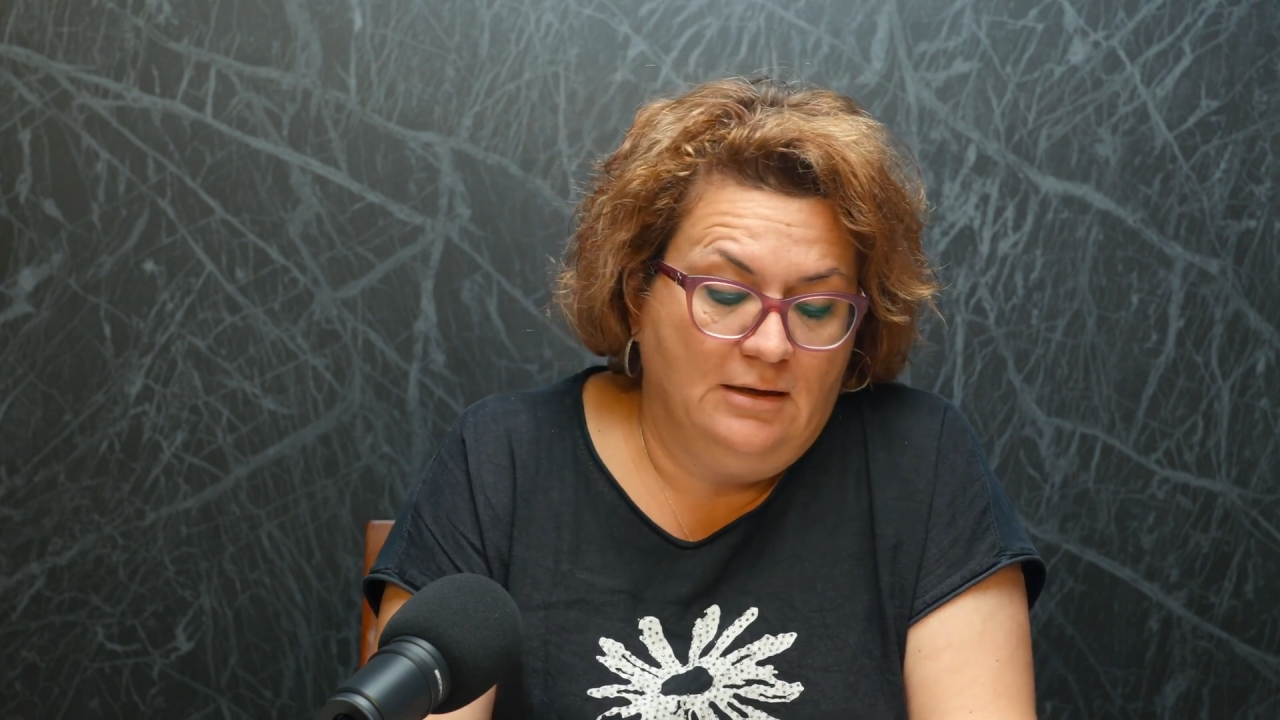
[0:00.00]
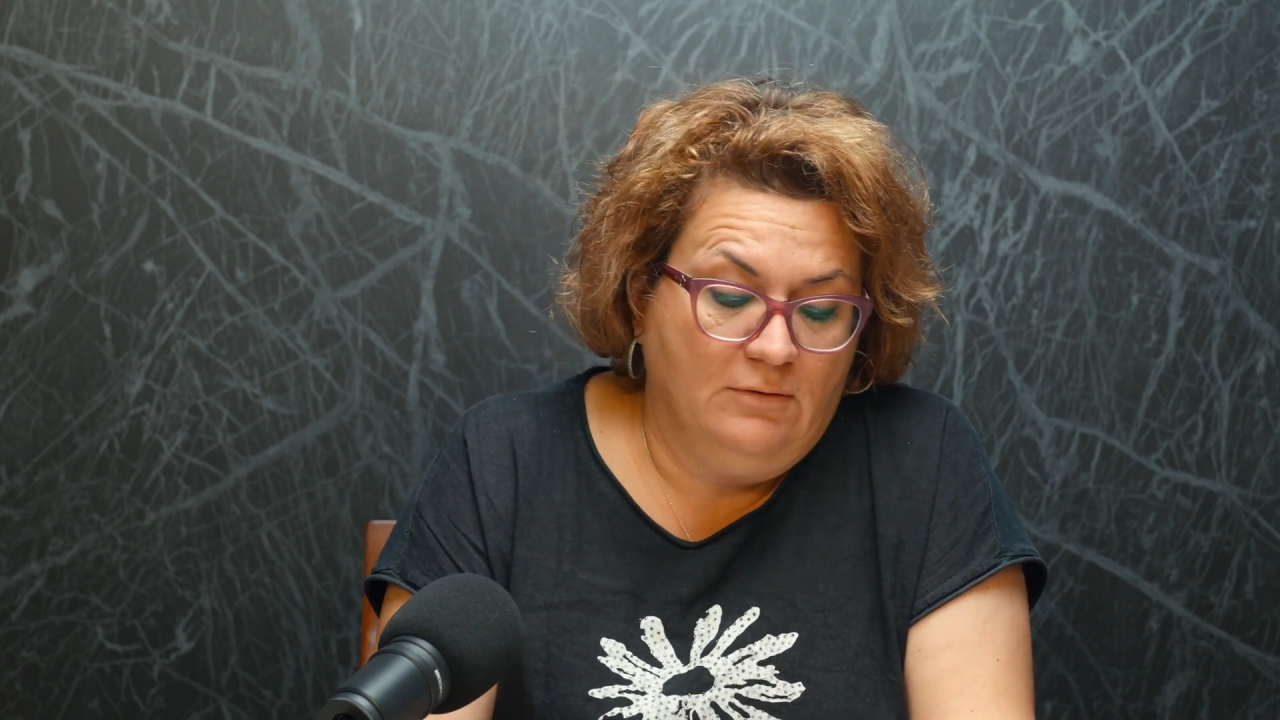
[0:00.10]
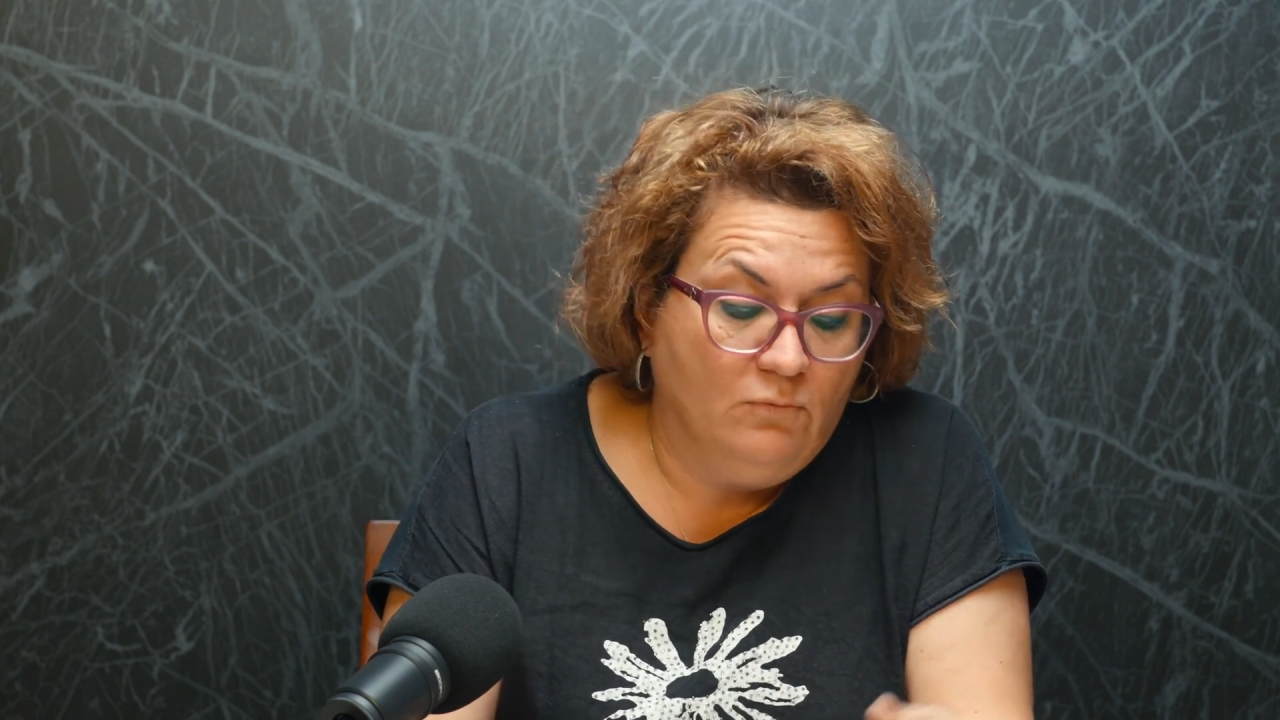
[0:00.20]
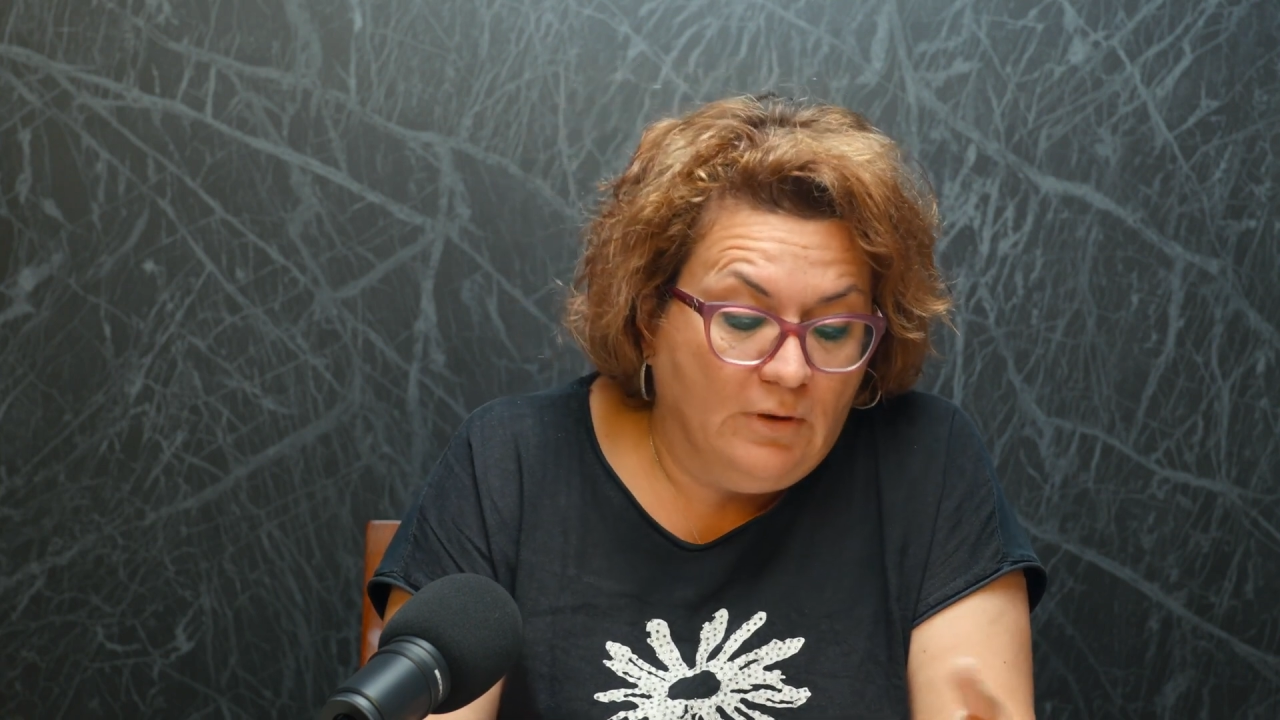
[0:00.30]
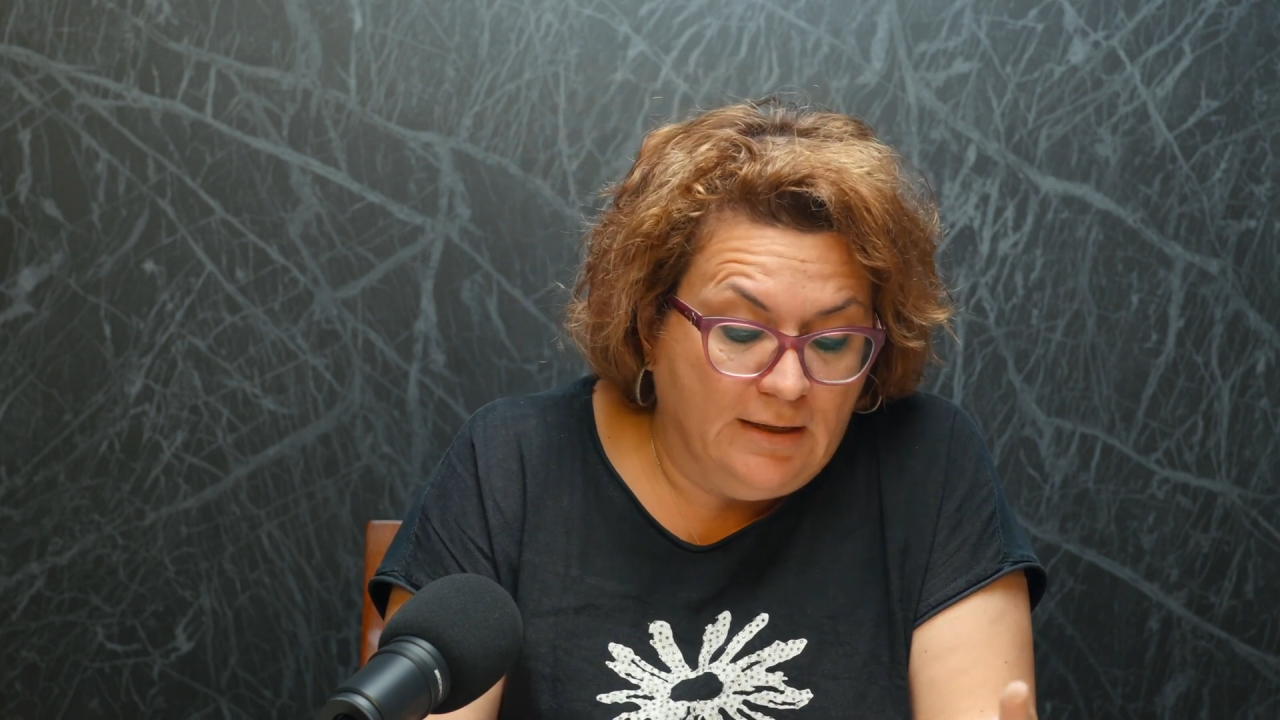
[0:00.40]

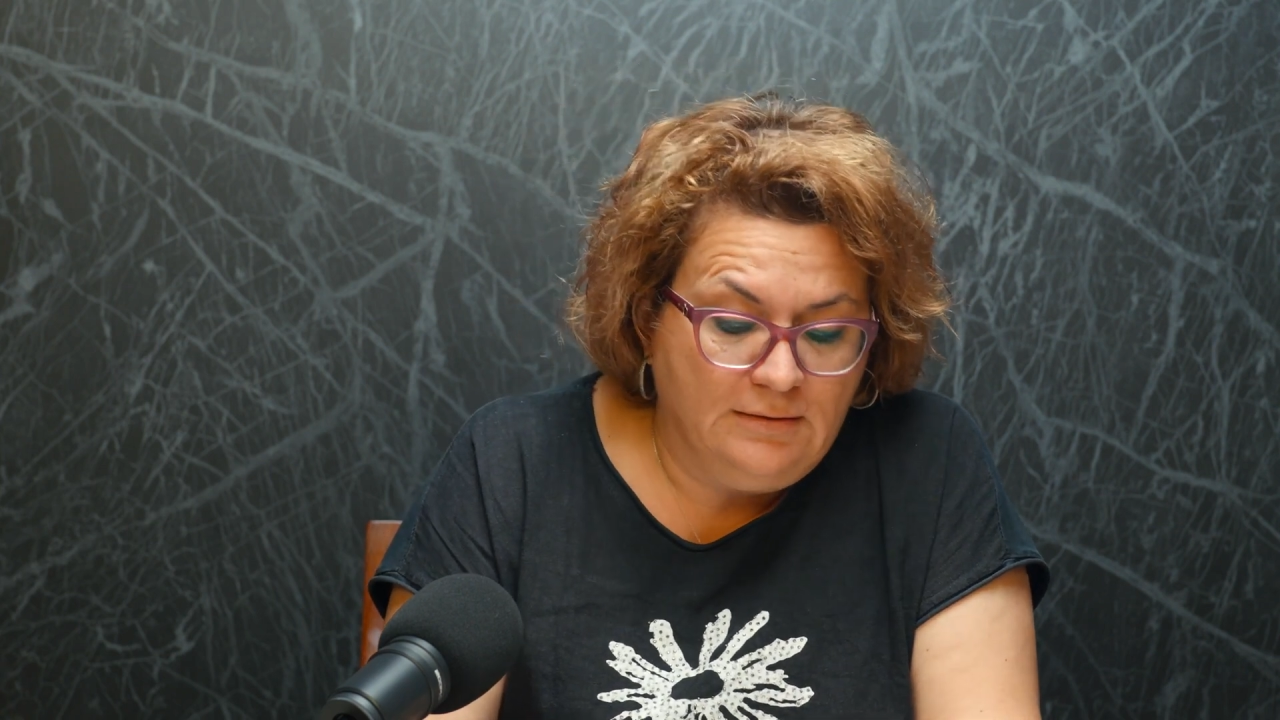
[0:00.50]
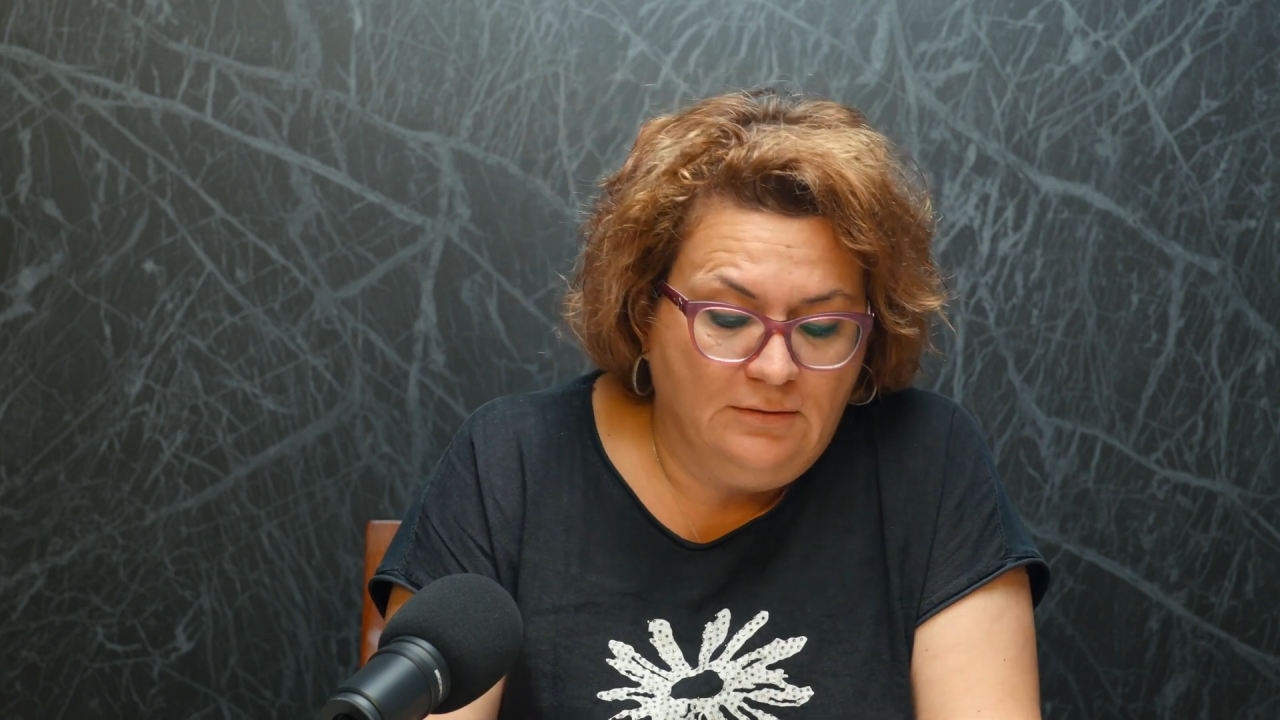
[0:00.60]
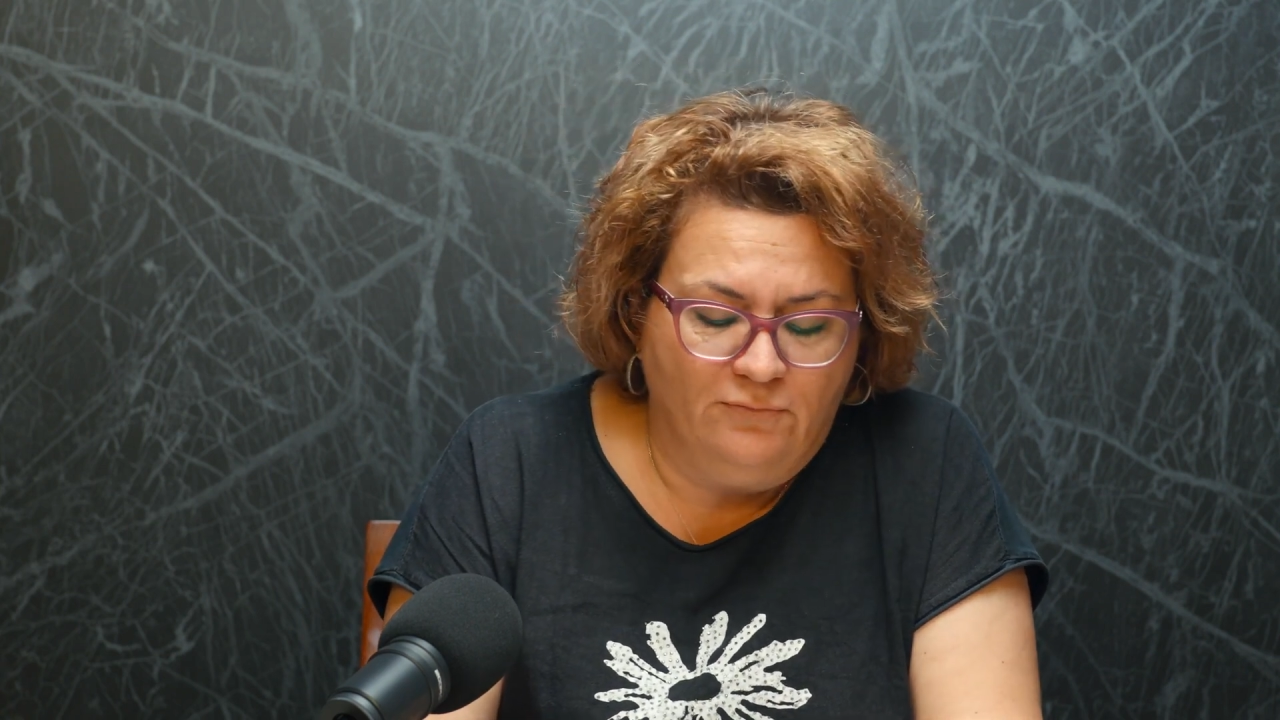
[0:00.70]
One,